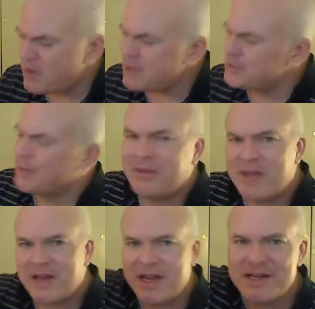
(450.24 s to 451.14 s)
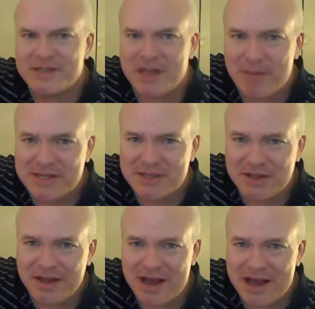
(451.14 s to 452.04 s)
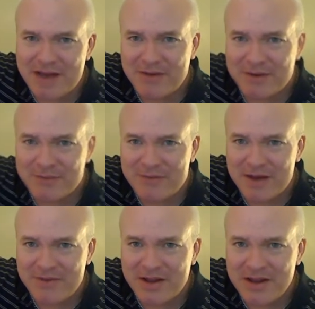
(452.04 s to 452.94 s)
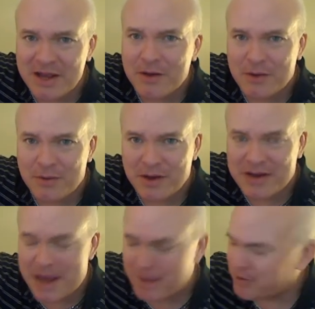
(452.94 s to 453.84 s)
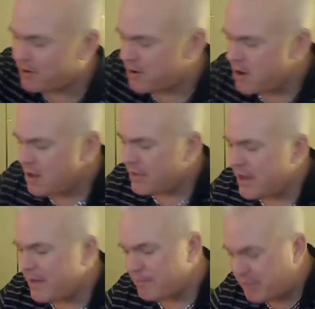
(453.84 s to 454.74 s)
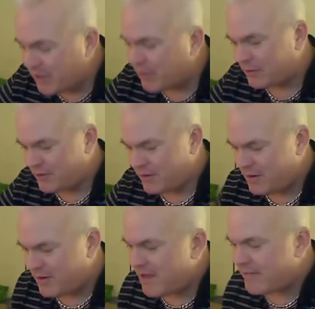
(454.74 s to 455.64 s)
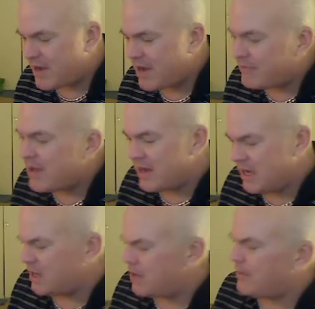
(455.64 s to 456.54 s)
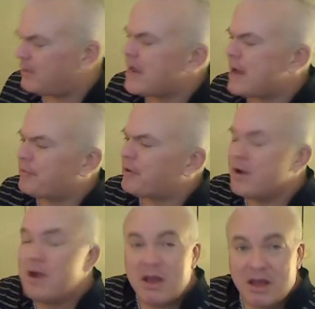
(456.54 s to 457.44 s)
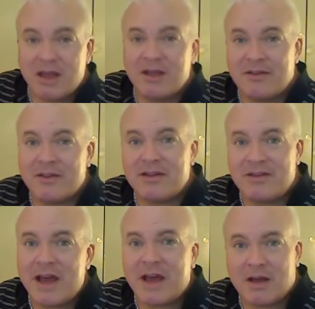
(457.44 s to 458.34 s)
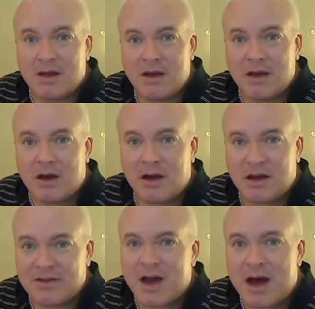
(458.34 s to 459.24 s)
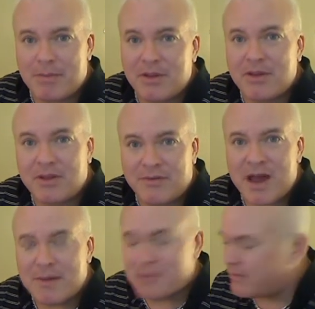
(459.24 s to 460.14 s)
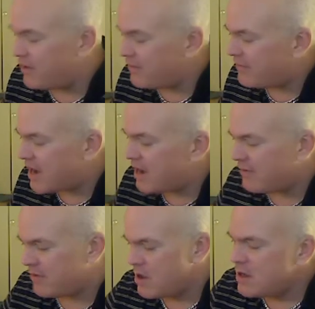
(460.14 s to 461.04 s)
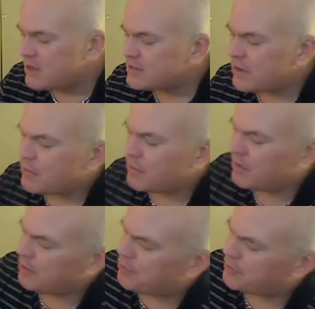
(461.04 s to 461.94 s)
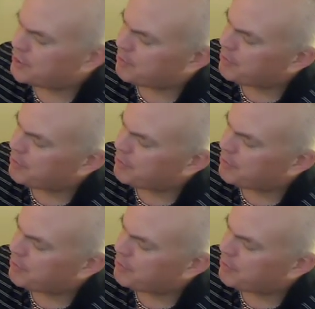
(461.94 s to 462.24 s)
so what they did is they basically, I have a 510 to Ego adapter here. They built that 510 Ego adapter into the deck atop the Vamo V5. So you put your